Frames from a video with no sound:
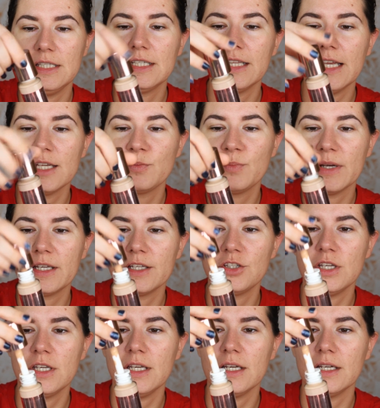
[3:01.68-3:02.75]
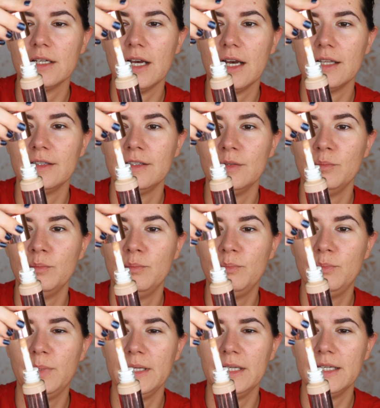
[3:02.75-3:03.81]
It's glass packaging, the
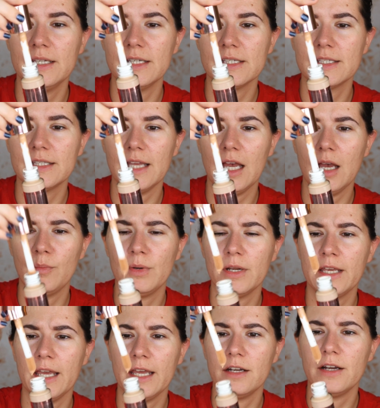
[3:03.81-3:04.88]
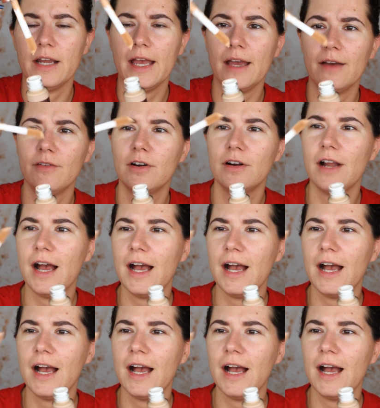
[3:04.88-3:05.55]
biggest applicator ever.